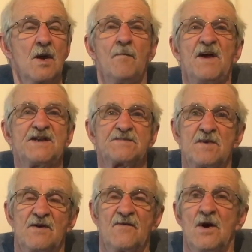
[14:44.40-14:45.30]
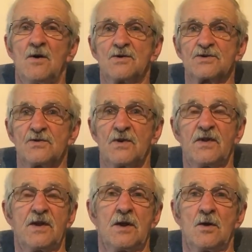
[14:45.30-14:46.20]
a basement of a house or
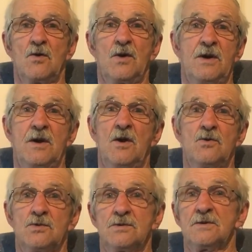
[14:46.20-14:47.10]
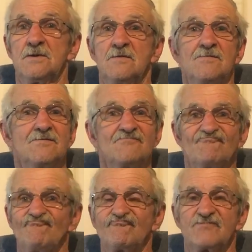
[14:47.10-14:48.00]
anything and go in and out and
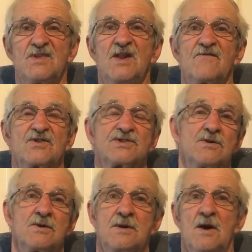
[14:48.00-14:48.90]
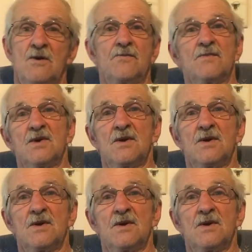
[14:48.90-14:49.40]
never slow it down,